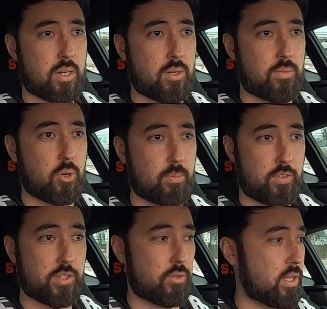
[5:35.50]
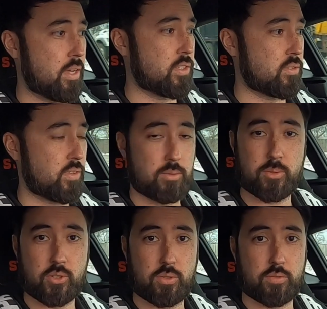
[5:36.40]
hopefully we'll have these available
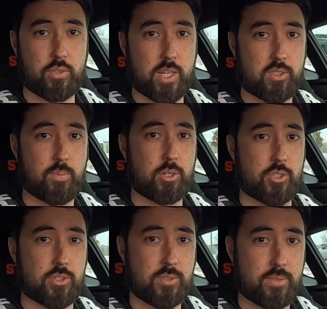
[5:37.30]
soon for you guys to purchase.